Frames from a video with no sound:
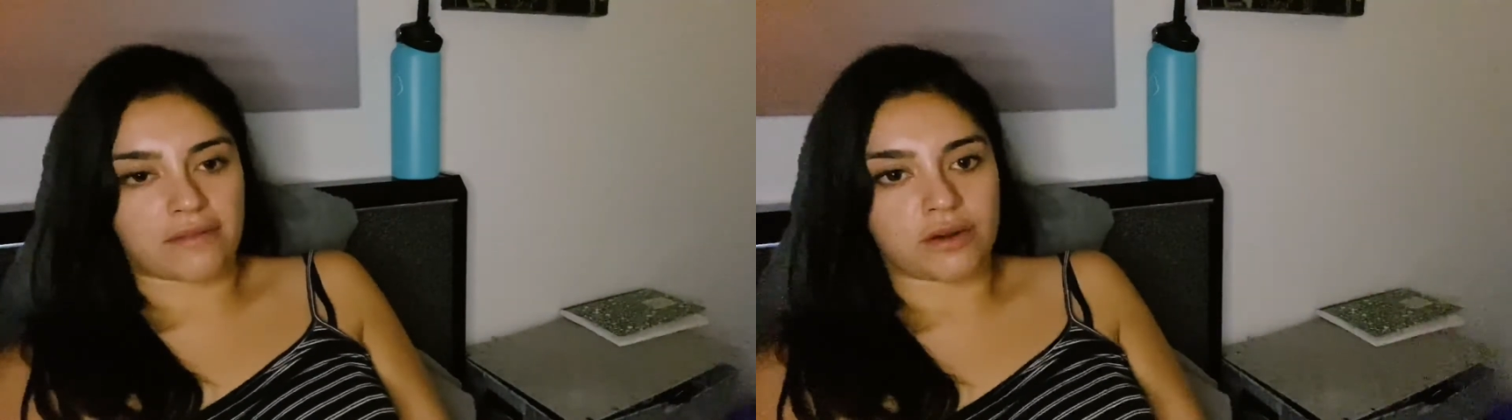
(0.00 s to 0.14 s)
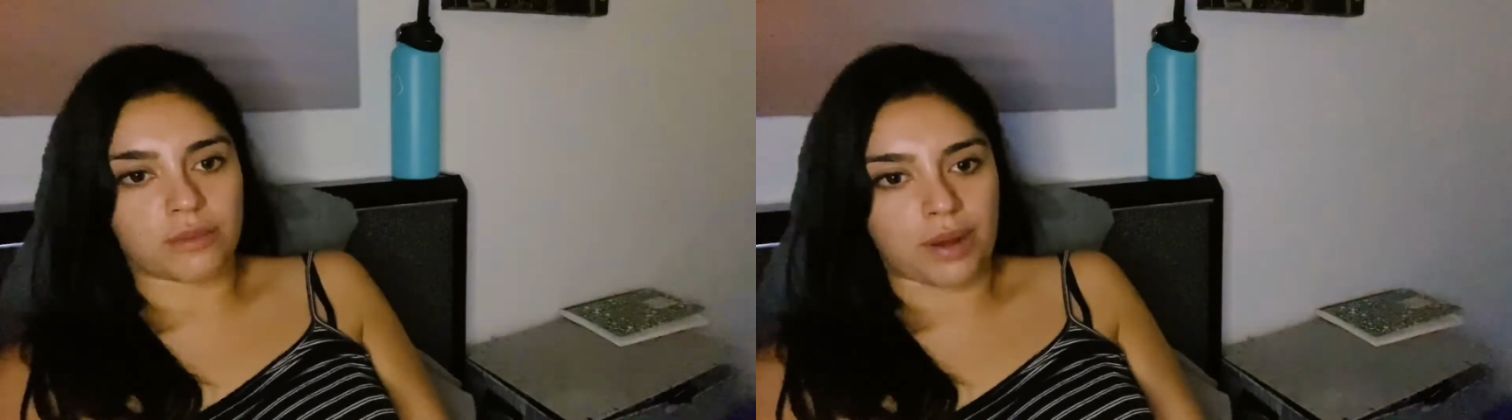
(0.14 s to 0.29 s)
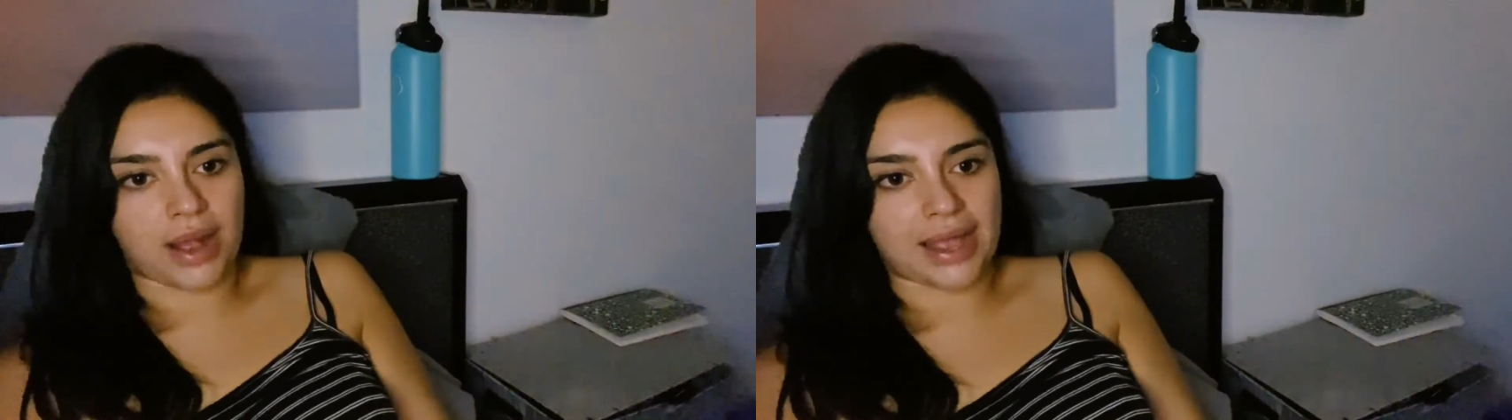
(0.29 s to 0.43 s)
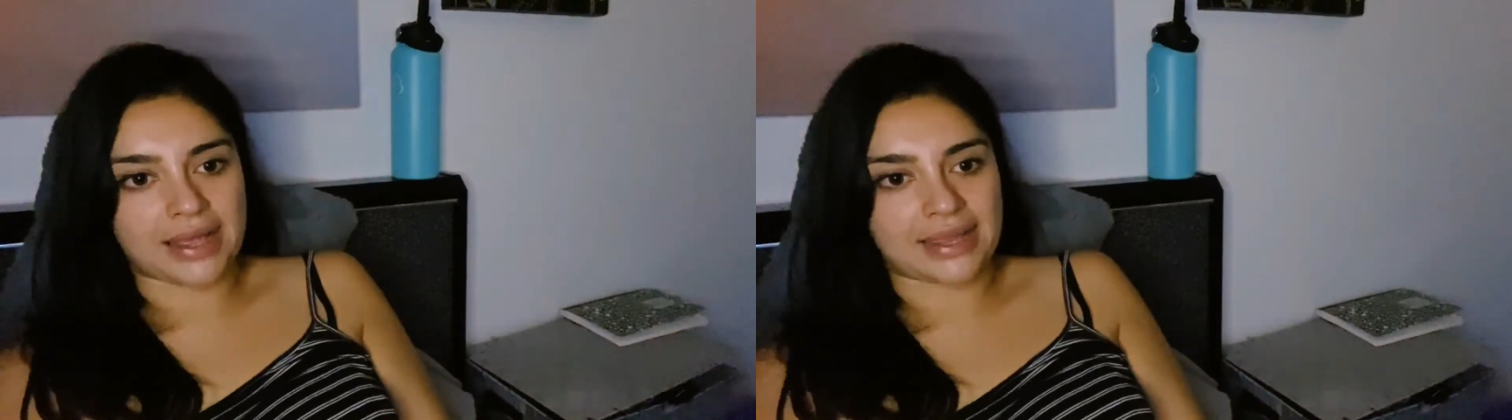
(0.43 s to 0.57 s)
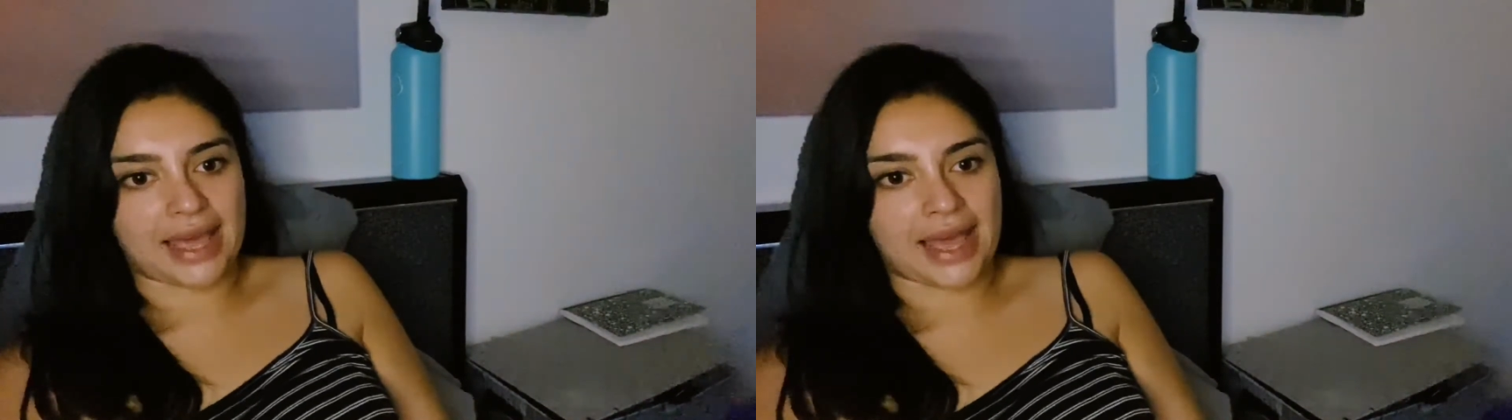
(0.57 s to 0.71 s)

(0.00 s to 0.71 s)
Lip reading: of her mind